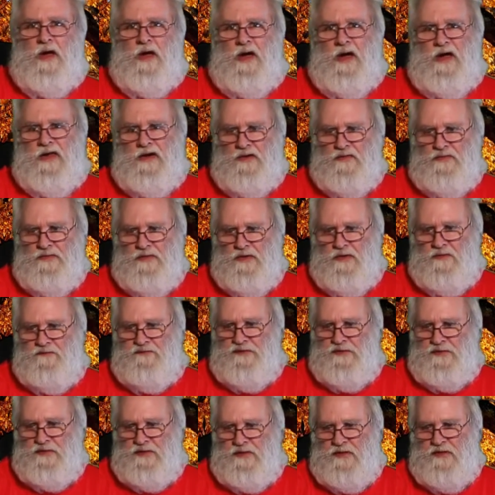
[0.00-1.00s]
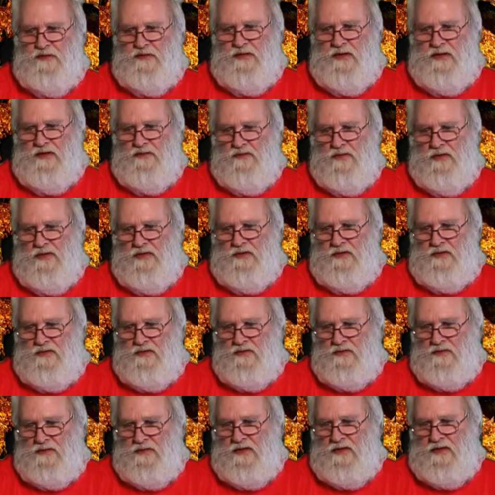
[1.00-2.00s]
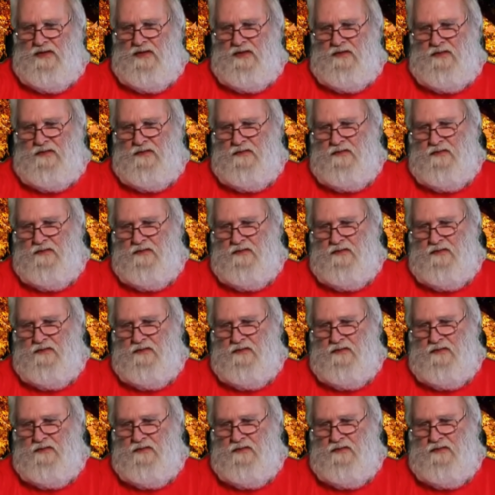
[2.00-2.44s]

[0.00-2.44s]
I don't know if you can hear that running or not.